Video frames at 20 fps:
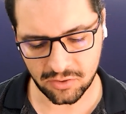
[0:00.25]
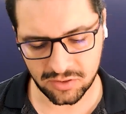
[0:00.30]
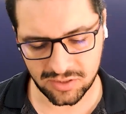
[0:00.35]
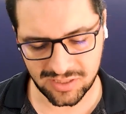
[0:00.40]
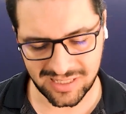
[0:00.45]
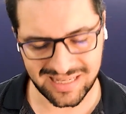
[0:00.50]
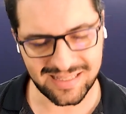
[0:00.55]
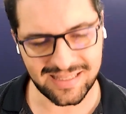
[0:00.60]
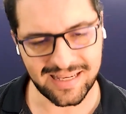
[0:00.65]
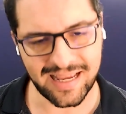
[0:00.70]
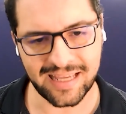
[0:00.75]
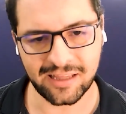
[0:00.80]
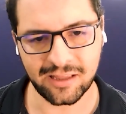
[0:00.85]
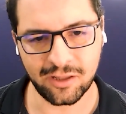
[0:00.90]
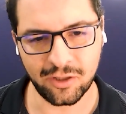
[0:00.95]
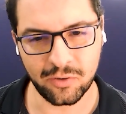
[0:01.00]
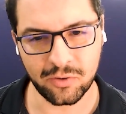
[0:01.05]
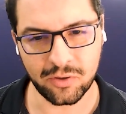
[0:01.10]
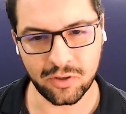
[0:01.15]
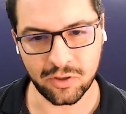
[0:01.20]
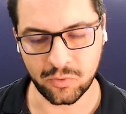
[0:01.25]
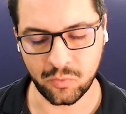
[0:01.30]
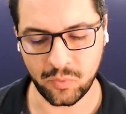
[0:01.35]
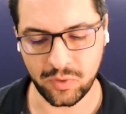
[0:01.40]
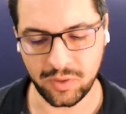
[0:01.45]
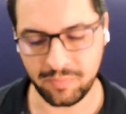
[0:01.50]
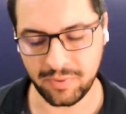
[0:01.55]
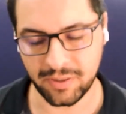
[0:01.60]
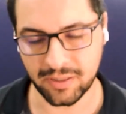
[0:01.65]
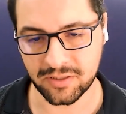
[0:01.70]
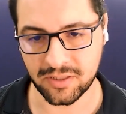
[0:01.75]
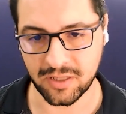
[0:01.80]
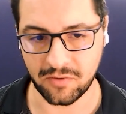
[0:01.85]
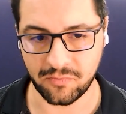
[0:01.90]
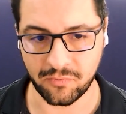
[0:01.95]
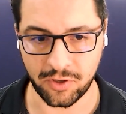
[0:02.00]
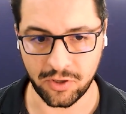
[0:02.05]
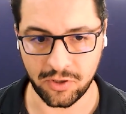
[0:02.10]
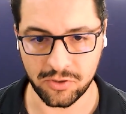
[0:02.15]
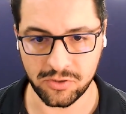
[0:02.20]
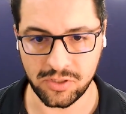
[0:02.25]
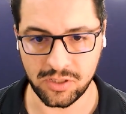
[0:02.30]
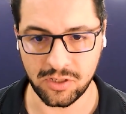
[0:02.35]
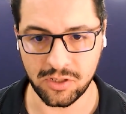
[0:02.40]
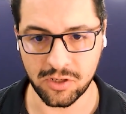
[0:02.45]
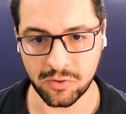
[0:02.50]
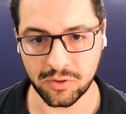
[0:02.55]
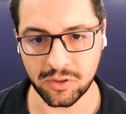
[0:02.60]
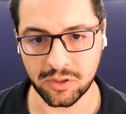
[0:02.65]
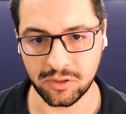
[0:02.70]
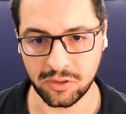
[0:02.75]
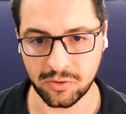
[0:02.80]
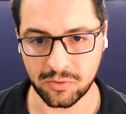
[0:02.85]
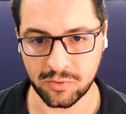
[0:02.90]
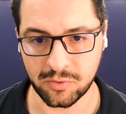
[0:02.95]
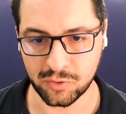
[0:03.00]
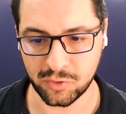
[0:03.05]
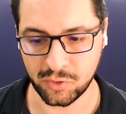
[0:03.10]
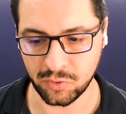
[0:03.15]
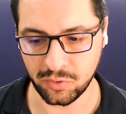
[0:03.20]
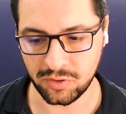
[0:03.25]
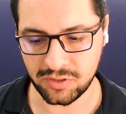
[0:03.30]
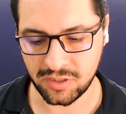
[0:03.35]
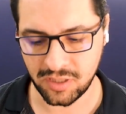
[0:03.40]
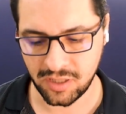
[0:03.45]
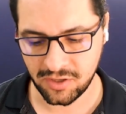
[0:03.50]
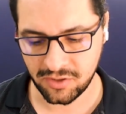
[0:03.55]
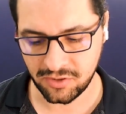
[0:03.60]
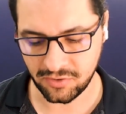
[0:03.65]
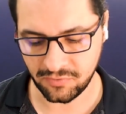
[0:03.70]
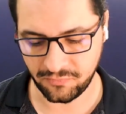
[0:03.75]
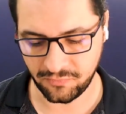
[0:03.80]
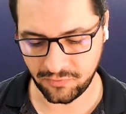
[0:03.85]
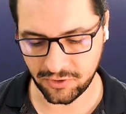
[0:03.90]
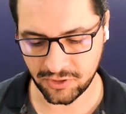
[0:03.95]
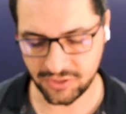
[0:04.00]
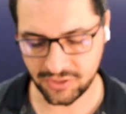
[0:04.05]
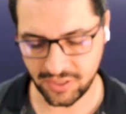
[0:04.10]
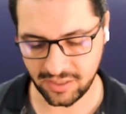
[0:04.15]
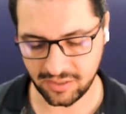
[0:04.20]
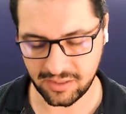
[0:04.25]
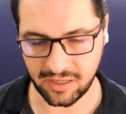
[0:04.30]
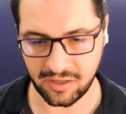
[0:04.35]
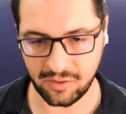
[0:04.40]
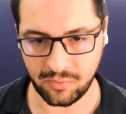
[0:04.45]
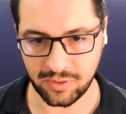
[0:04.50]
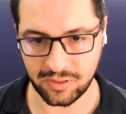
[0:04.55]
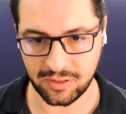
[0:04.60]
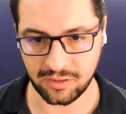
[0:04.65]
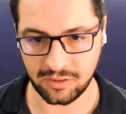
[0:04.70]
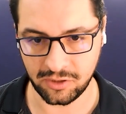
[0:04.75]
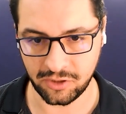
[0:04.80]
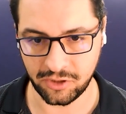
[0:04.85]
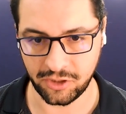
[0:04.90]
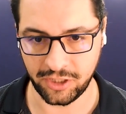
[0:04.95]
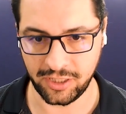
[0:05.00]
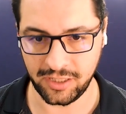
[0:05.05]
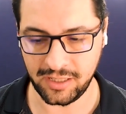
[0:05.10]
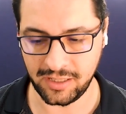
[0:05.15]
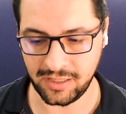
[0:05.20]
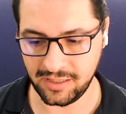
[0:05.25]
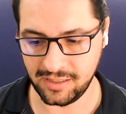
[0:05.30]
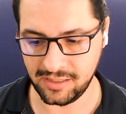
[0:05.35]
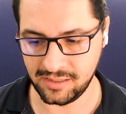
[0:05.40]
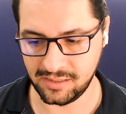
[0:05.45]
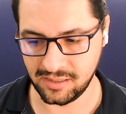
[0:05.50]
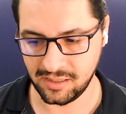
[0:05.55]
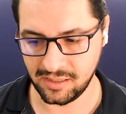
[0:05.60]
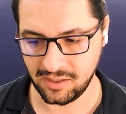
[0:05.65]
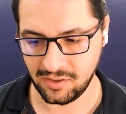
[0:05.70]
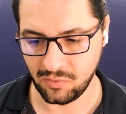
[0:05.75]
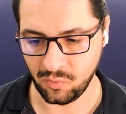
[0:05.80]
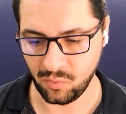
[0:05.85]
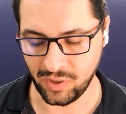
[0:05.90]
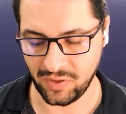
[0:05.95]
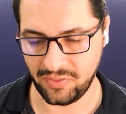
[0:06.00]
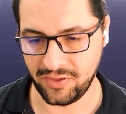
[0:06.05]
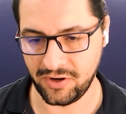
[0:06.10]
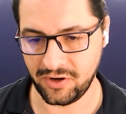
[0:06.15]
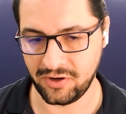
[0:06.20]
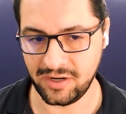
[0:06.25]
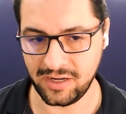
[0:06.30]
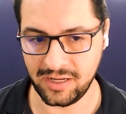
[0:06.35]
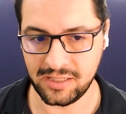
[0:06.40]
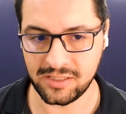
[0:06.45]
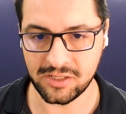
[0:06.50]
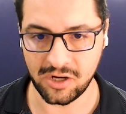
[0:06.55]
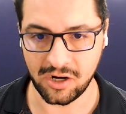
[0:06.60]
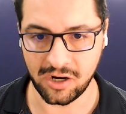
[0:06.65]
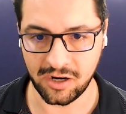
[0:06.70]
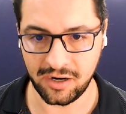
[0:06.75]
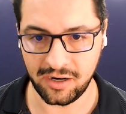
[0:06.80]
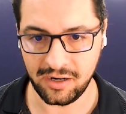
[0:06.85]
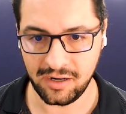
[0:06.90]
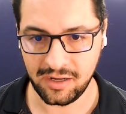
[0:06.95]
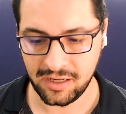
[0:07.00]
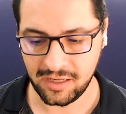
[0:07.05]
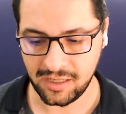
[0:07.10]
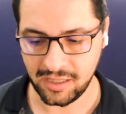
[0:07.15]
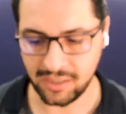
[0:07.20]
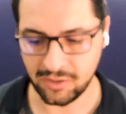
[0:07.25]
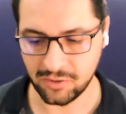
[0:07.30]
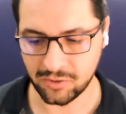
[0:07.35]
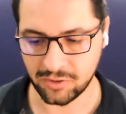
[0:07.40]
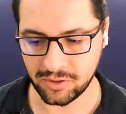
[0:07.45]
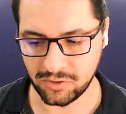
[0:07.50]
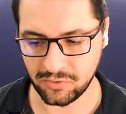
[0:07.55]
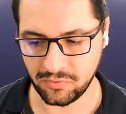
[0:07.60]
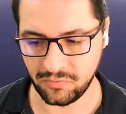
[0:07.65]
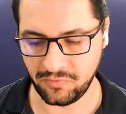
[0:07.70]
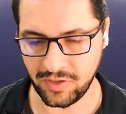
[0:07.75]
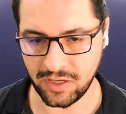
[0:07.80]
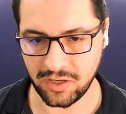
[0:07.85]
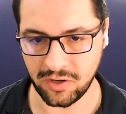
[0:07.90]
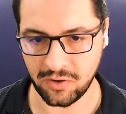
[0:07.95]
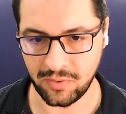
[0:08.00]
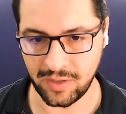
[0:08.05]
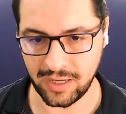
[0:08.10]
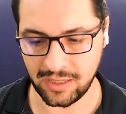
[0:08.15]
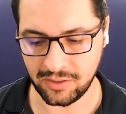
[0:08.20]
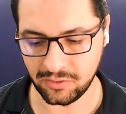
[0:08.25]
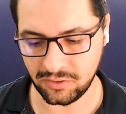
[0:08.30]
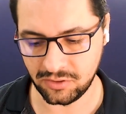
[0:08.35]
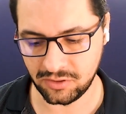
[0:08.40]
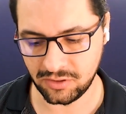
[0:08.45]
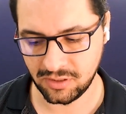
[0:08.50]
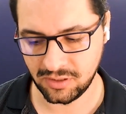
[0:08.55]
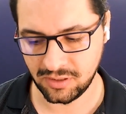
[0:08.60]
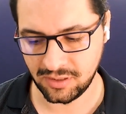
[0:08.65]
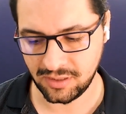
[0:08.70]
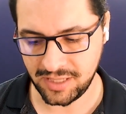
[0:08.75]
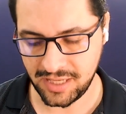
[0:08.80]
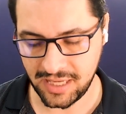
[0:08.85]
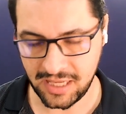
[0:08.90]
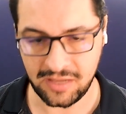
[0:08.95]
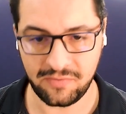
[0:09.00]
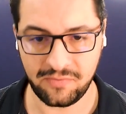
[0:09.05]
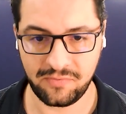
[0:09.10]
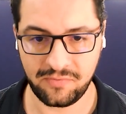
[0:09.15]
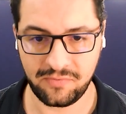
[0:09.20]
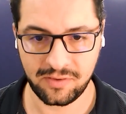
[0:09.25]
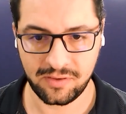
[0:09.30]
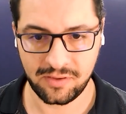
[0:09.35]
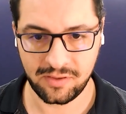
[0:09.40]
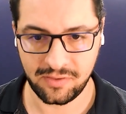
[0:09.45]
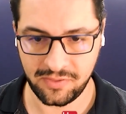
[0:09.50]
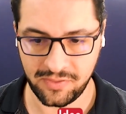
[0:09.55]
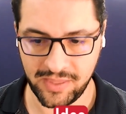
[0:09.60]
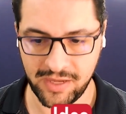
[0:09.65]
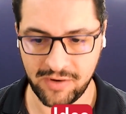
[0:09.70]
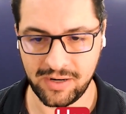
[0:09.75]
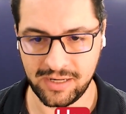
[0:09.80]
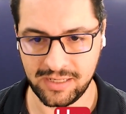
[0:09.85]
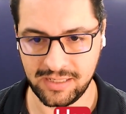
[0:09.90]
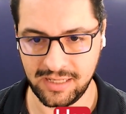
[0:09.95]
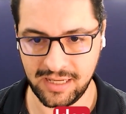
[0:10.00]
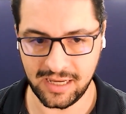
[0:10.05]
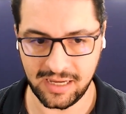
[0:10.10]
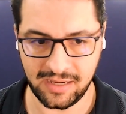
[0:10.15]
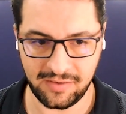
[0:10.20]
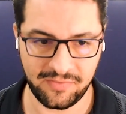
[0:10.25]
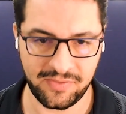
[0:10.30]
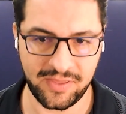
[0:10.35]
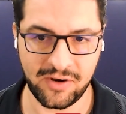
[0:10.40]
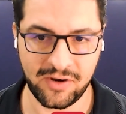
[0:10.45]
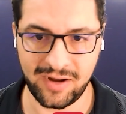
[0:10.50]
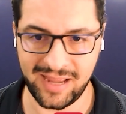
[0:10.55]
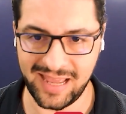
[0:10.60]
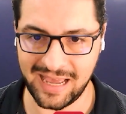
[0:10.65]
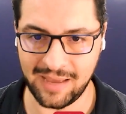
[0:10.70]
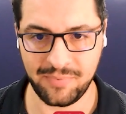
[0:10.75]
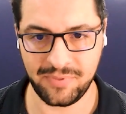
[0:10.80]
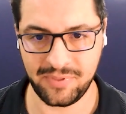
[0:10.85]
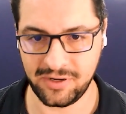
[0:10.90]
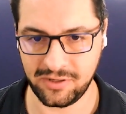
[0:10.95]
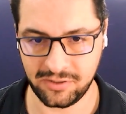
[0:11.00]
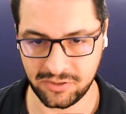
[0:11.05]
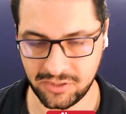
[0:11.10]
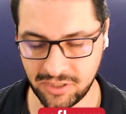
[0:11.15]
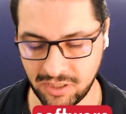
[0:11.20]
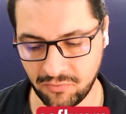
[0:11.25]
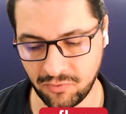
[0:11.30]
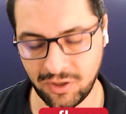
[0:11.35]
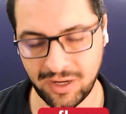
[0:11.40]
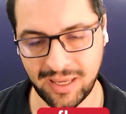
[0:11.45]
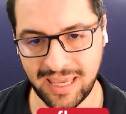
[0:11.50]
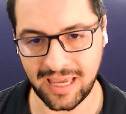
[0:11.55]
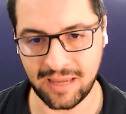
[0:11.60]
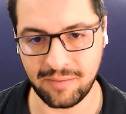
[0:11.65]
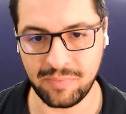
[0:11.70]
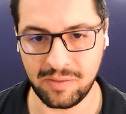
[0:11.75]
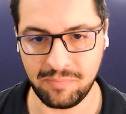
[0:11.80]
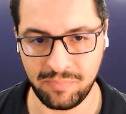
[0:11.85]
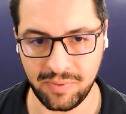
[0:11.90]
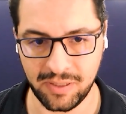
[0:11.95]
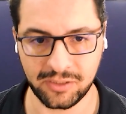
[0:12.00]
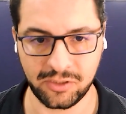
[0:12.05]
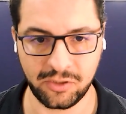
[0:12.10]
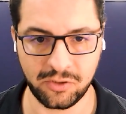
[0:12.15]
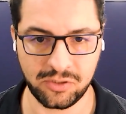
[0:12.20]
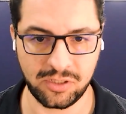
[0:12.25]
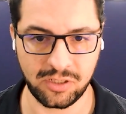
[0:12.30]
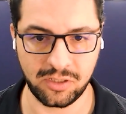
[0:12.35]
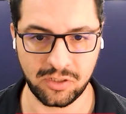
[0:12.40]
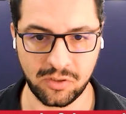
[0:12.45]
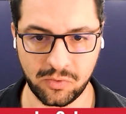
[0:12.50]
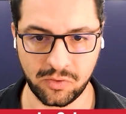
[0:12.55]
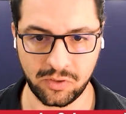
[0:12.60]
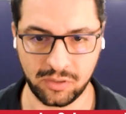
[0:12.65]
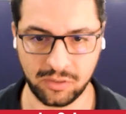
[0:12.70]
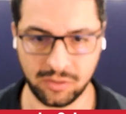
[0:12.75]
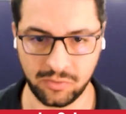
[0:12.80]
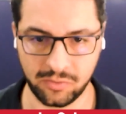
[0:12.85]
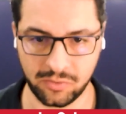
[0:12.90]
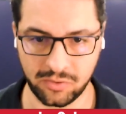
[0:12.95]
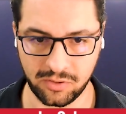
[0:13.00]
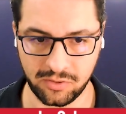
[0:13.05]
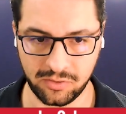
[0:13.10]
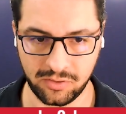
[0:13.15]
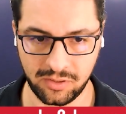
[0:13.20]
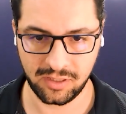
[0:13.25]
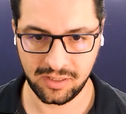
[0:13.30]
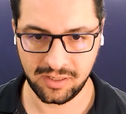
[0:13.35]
since at LowCode, we build software using no-code and low-code tools, the first thing that I want to learn is what their needs are in order to figure out if their idea, their app, their software can be built using no-code and low-code.